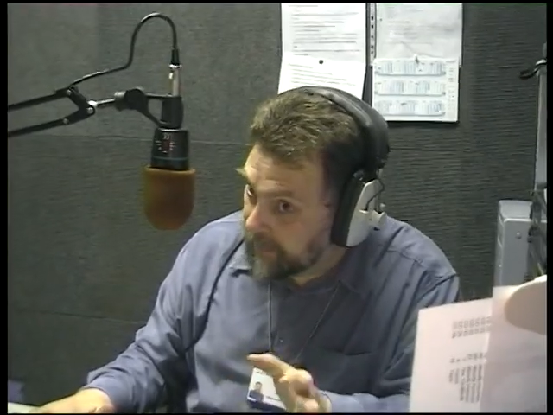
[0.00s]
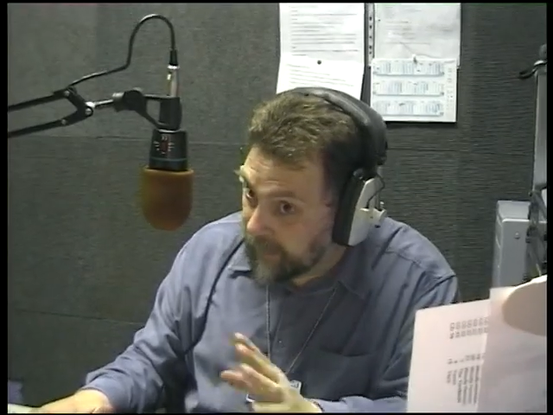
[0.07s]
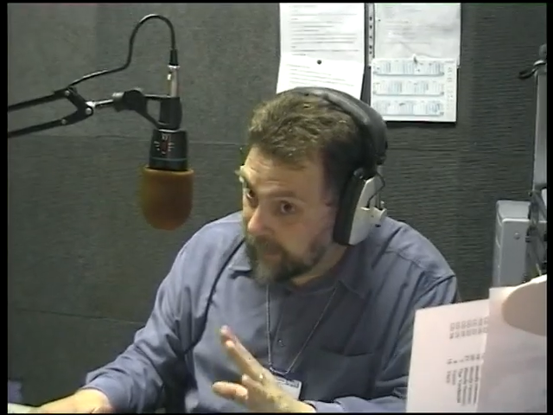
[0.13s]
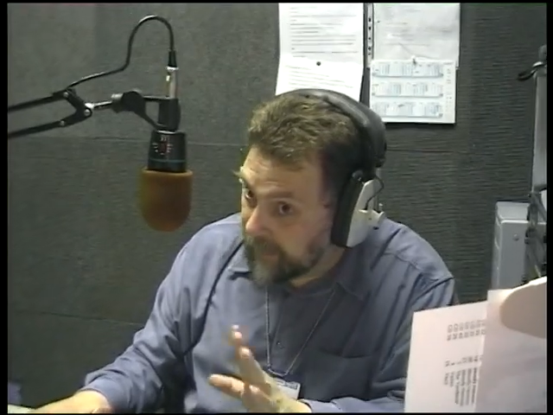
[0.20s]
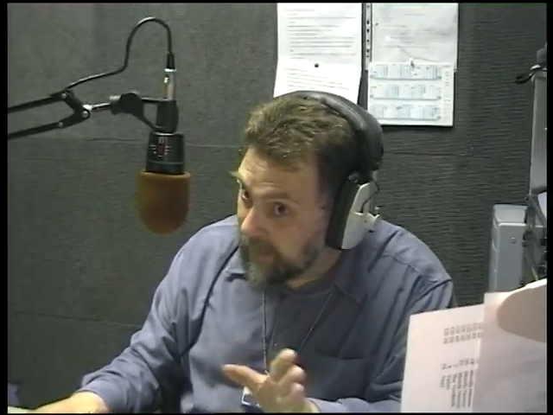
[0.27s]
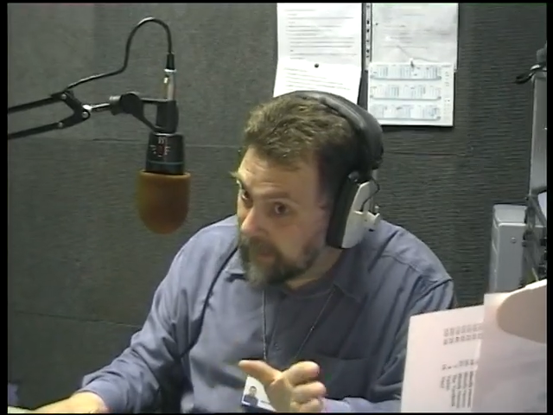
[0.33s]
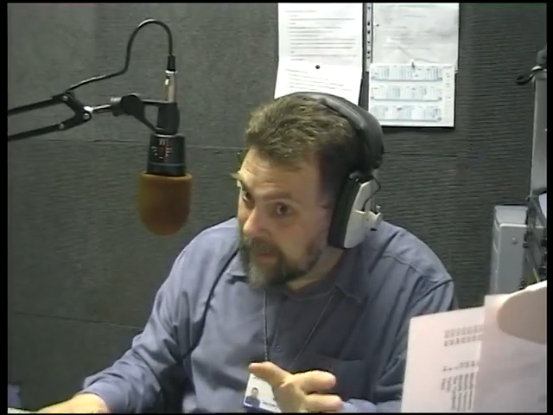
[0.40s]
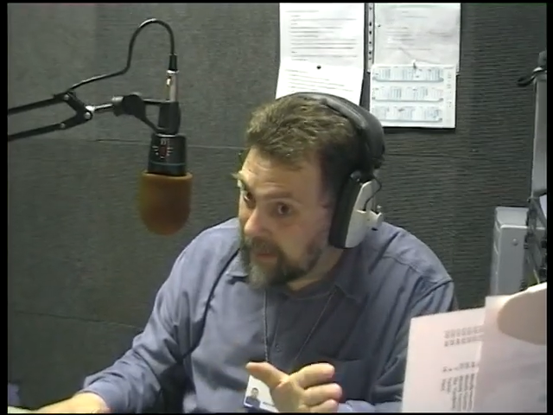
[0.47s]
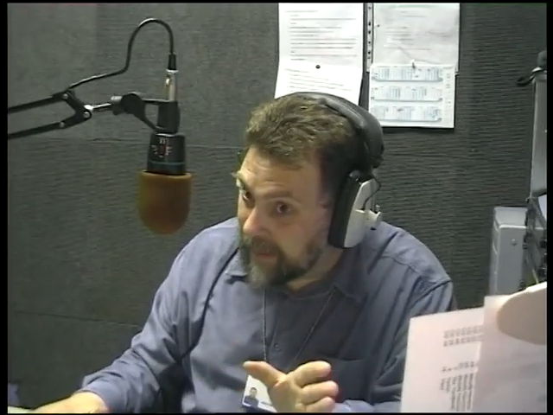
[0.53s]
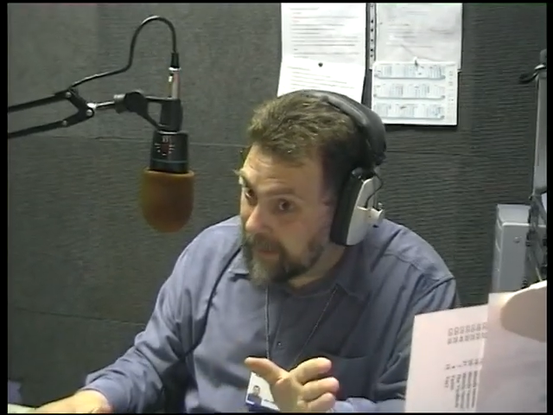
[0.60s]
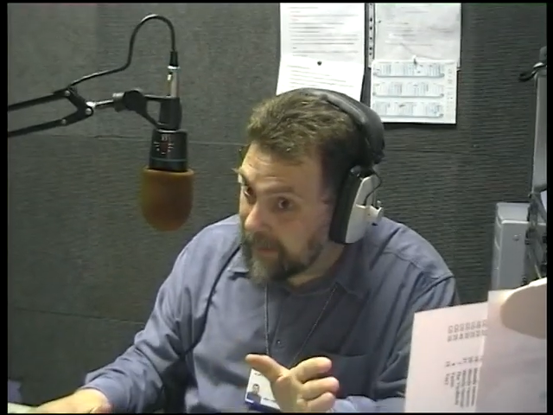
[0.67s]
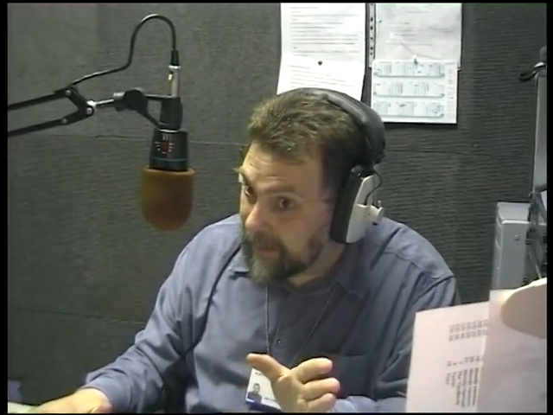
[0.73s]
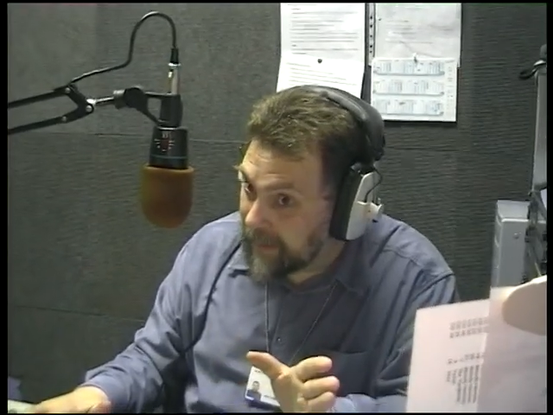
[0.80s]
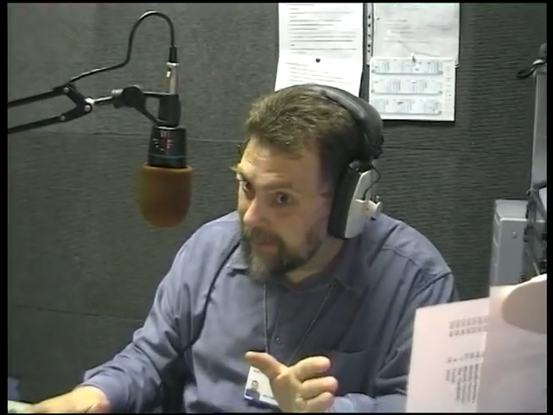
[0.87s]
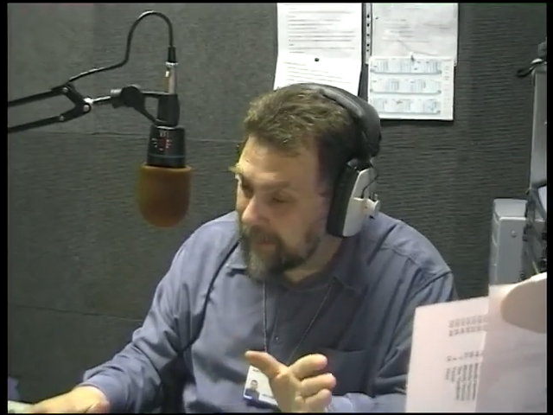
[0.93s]
Not that there's
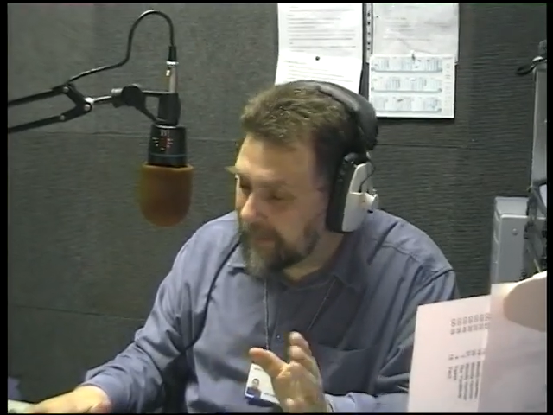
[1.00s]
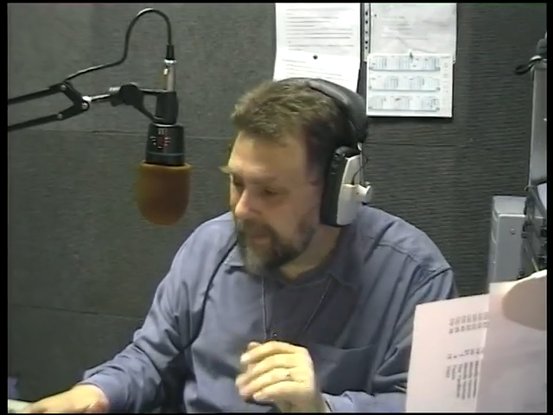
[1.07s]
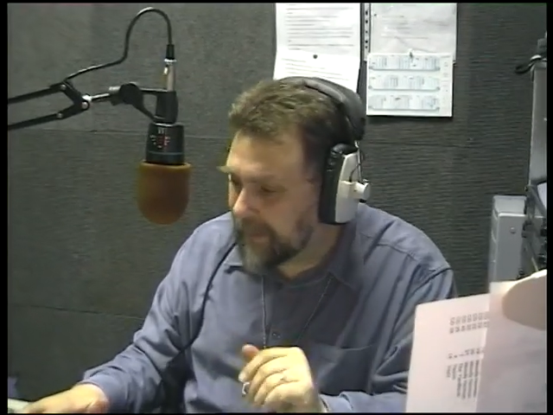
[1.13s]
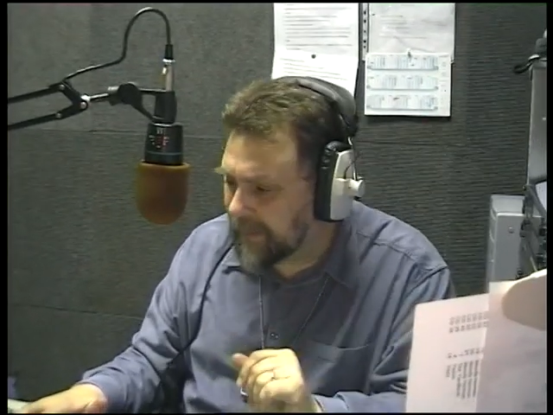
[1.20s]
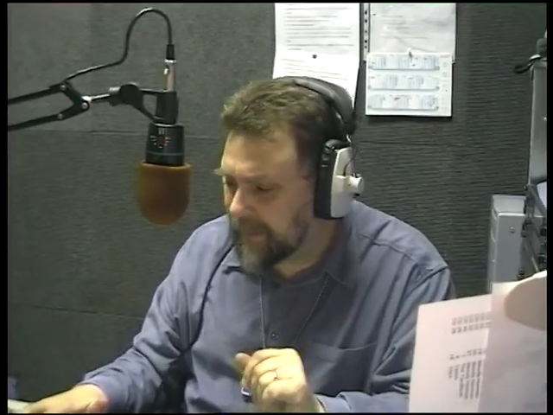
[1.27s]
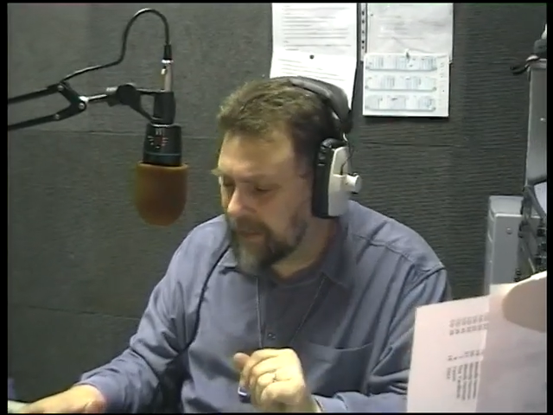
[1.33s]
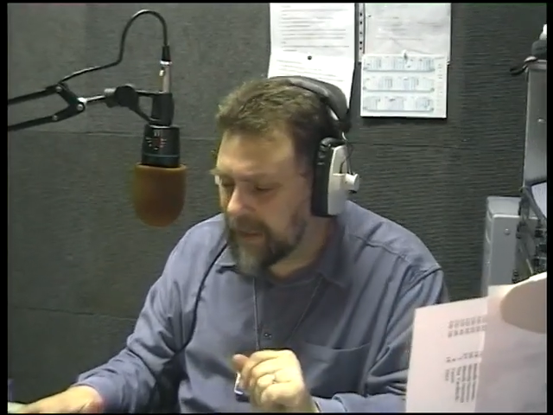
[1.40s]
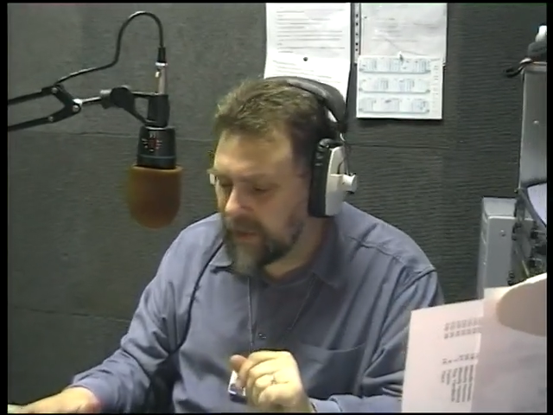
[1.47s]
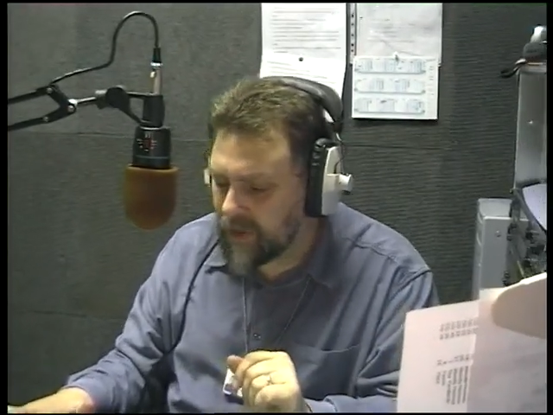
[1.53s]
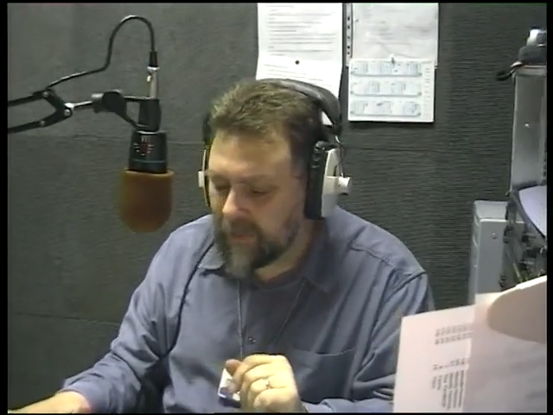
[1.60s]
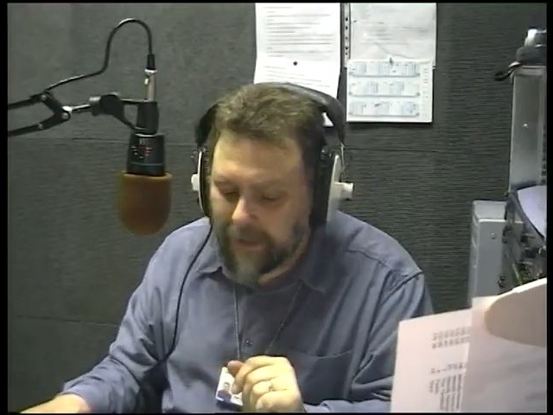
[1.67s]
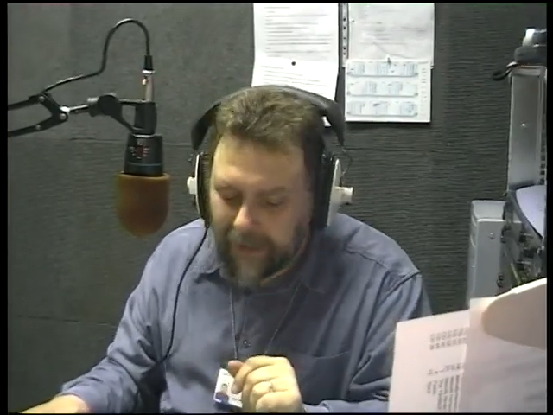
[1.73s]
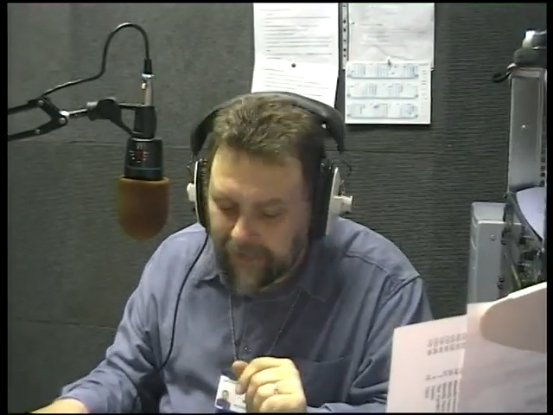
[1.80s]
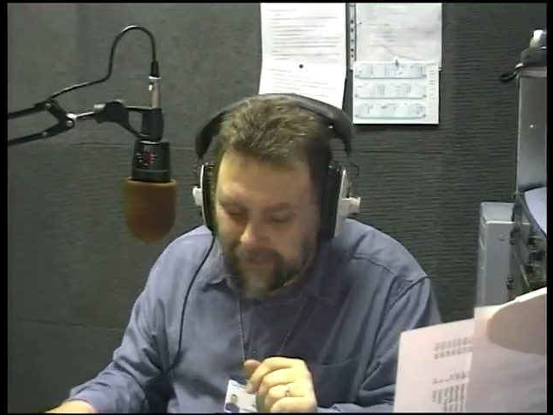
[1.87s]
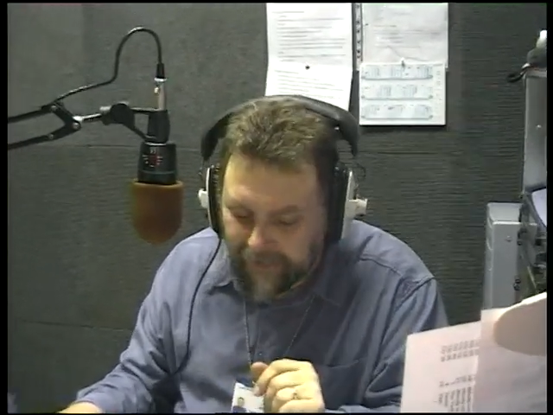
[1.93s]
anything
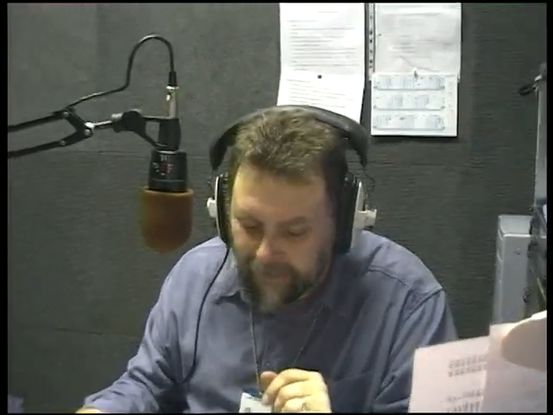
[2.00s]
detrimental